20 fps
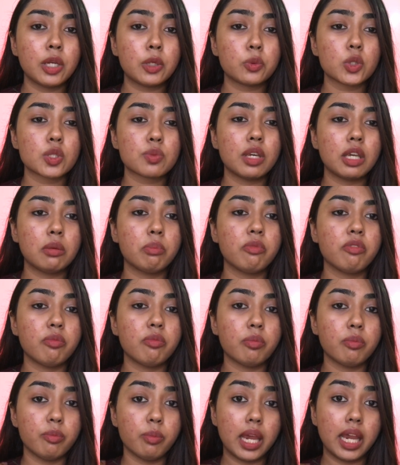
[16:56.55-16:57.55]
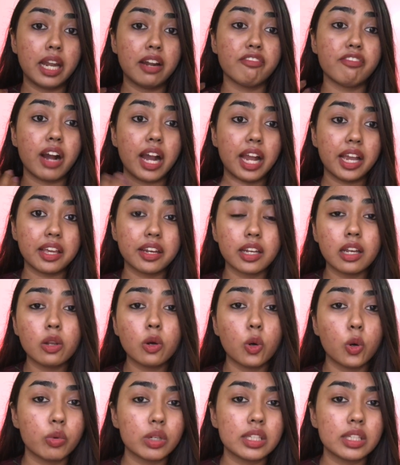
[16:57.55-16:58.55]
It was being made
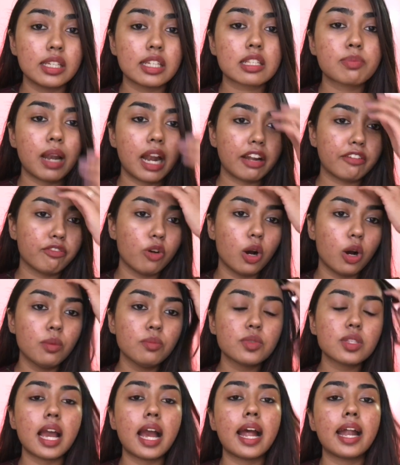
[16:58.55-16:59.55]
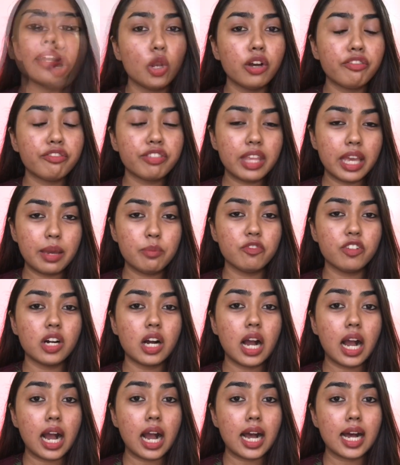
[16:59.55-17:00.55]
viral over these platforms, and all of them
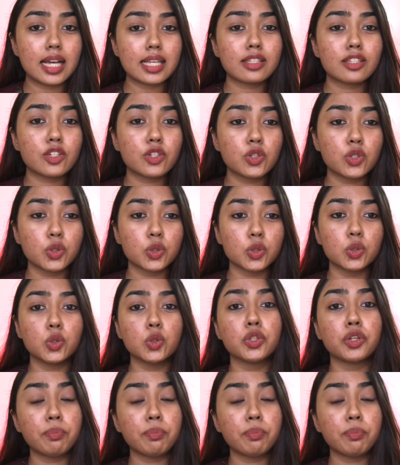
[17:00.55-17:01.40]
were asked to